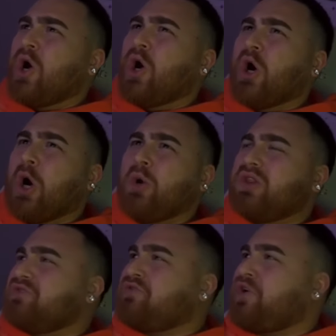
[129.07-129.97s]
who
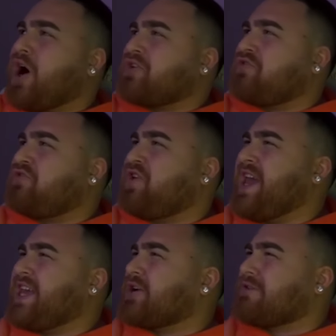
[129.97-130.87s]
the fuck
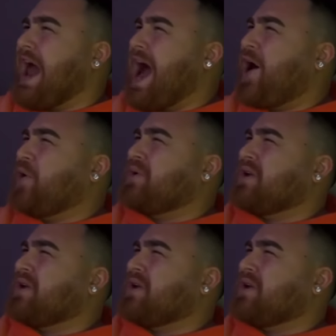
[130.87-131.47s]
figured out